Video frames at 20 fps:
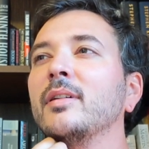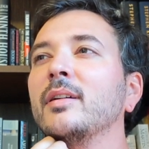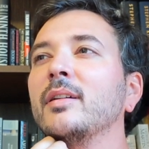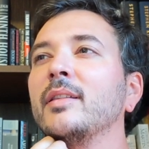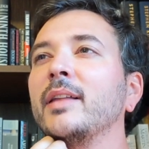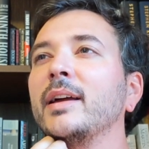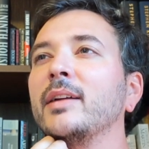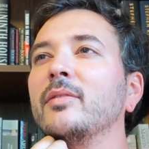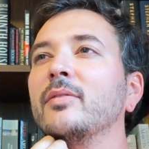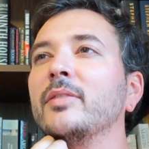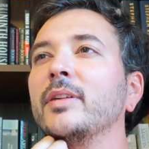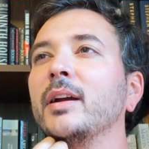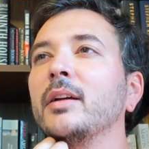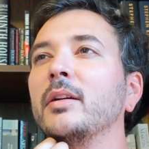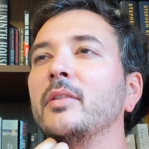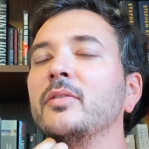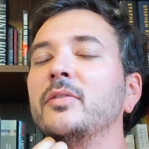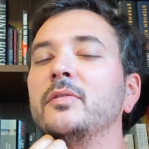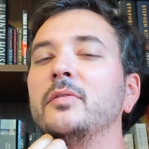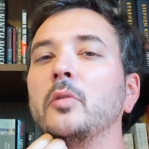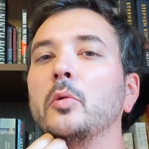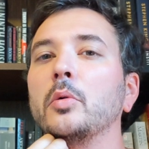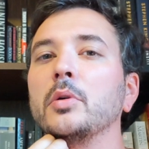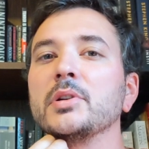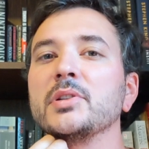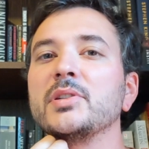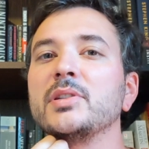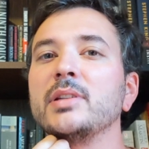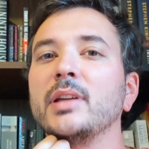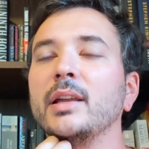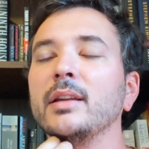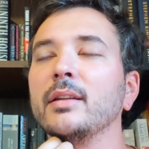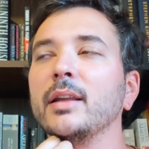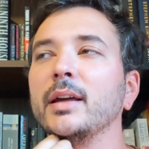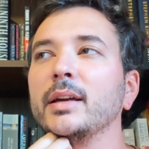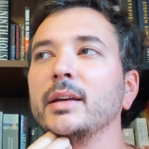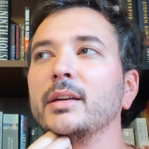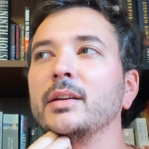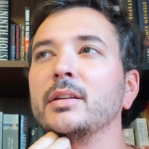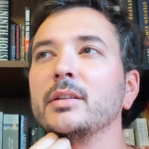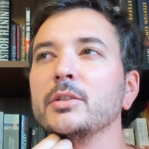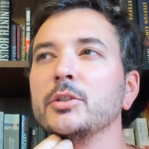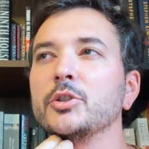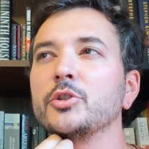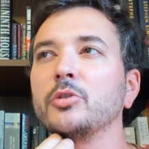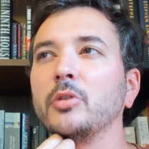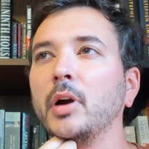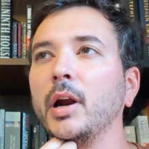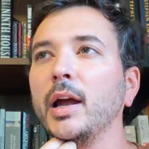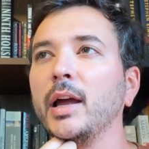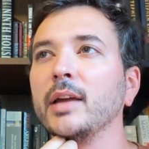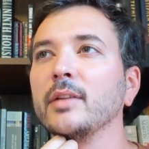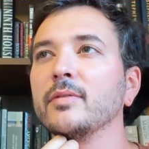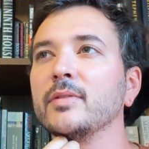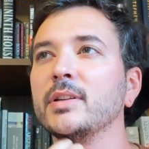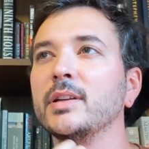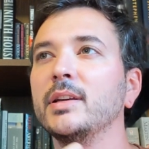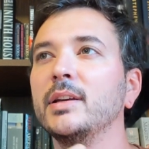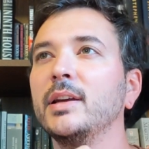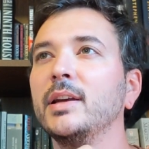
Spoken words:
like, very forced and, like, contrived,